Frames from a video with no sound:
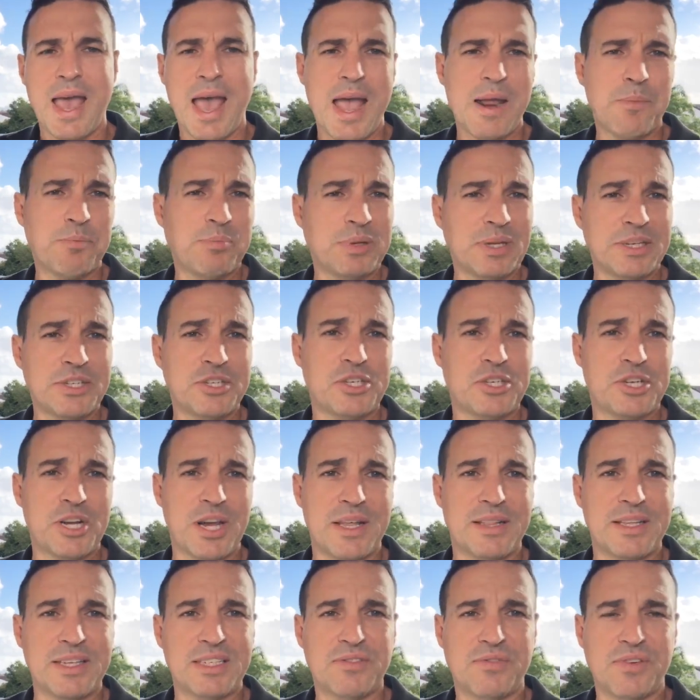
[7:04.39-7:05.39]
And please
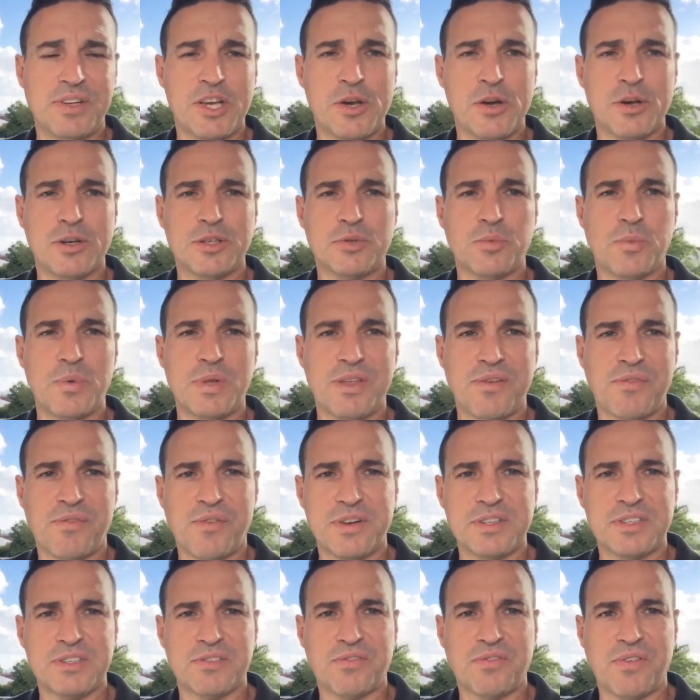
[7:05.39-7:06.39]
share these videos with your
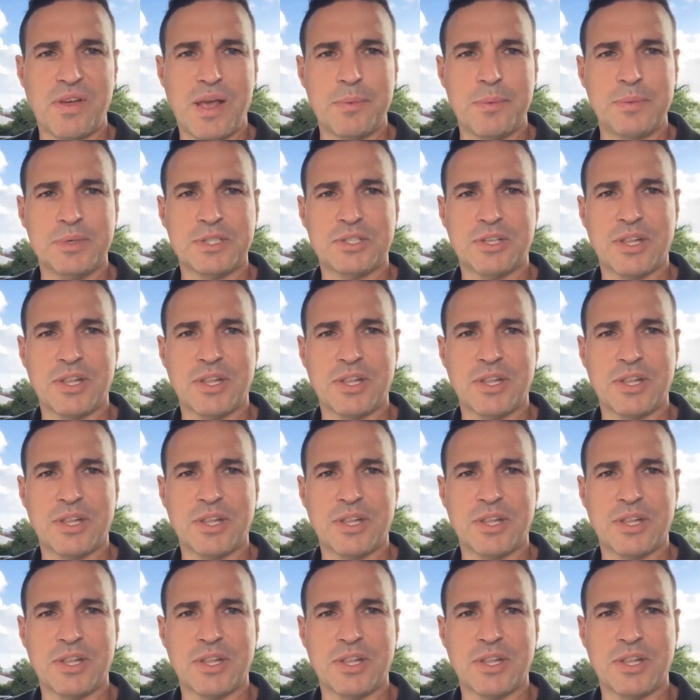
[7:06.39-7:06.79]
friends and family